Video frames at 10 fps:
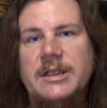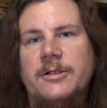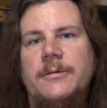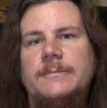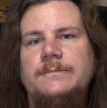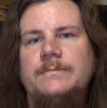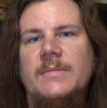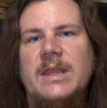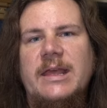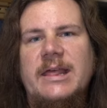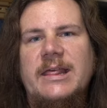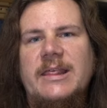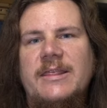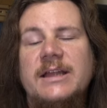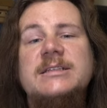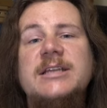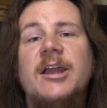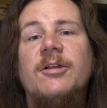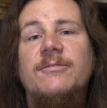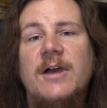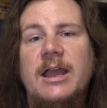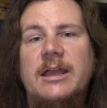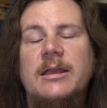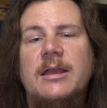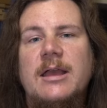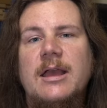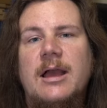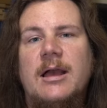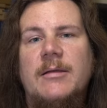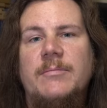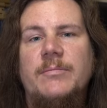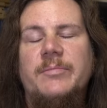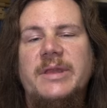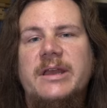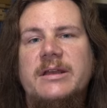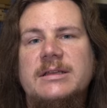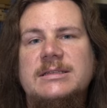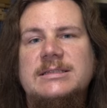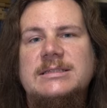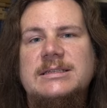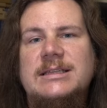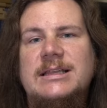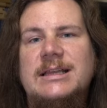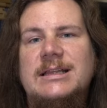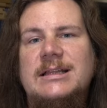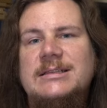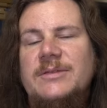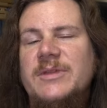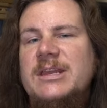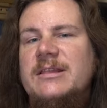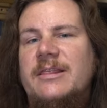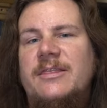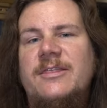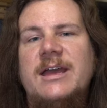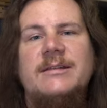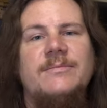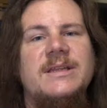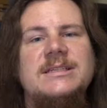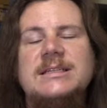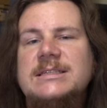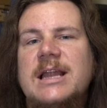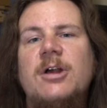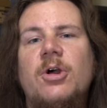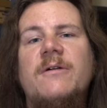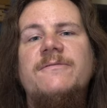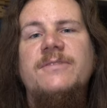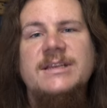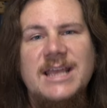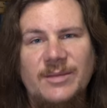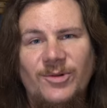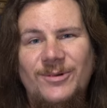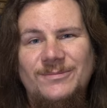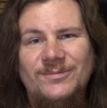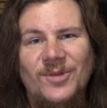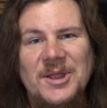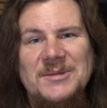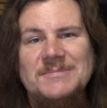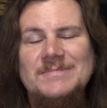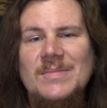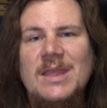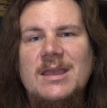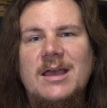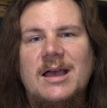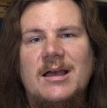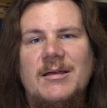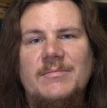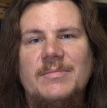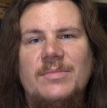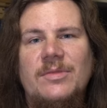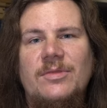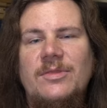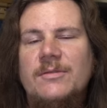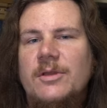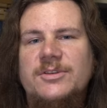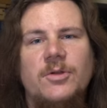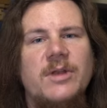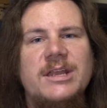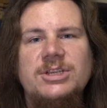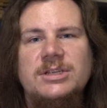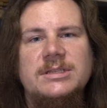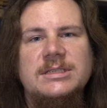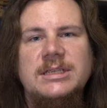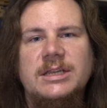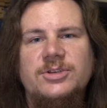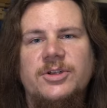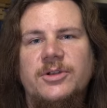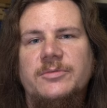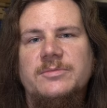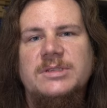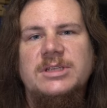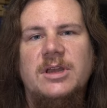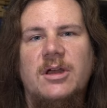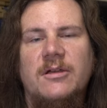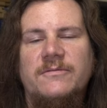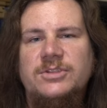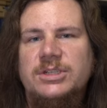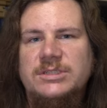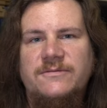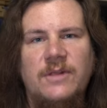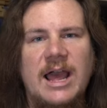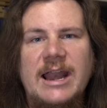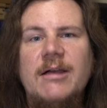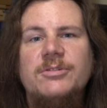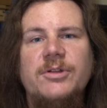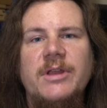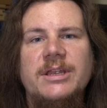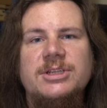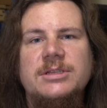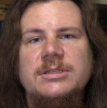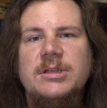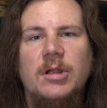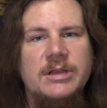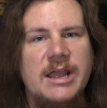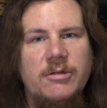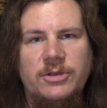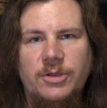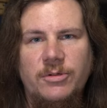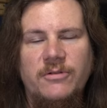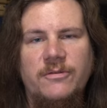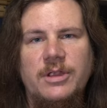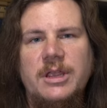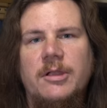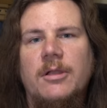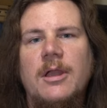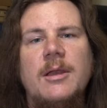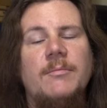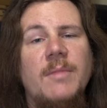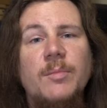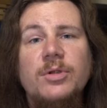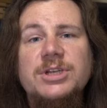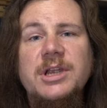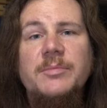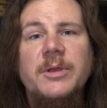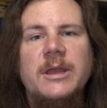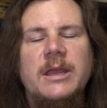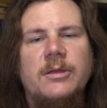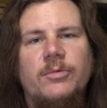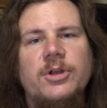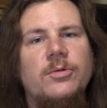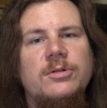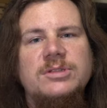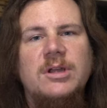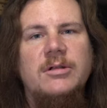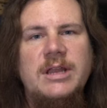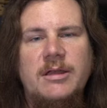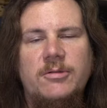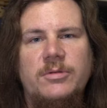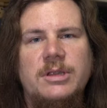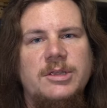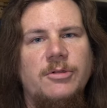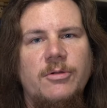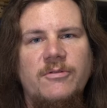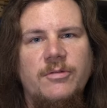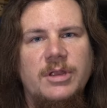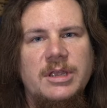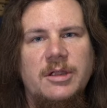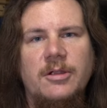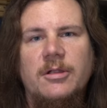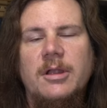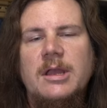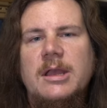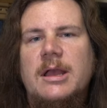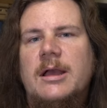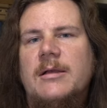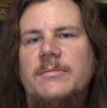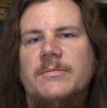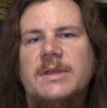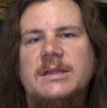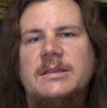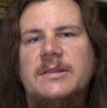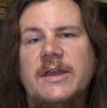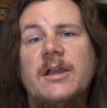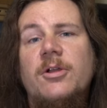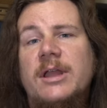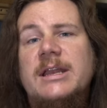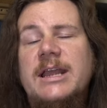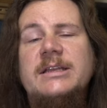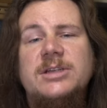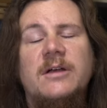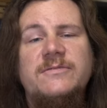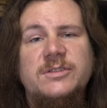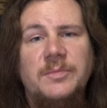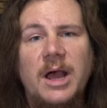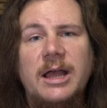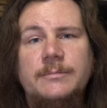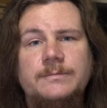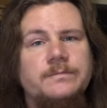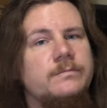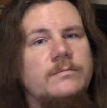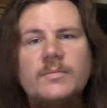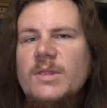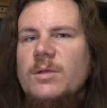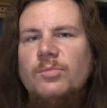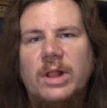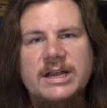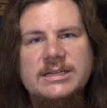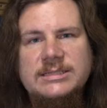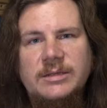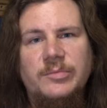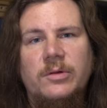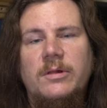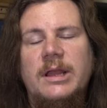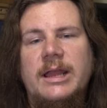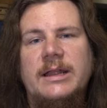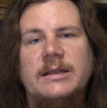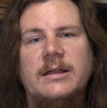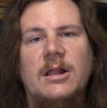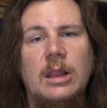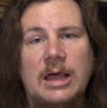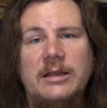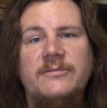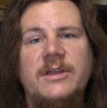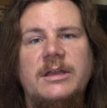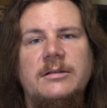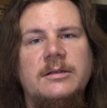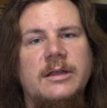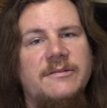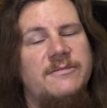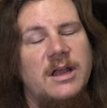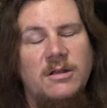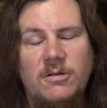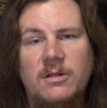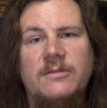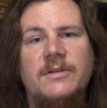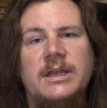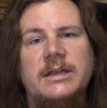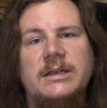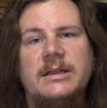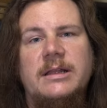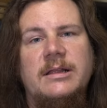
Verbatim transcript: year. That's terrifying, because to me, that means it's not off the table. Right? Donations in terms of just flat out donations are down year over year. Membership renewals are down year over year. They are in a tough spot, plain and simple. And a lot of it, if not all of it,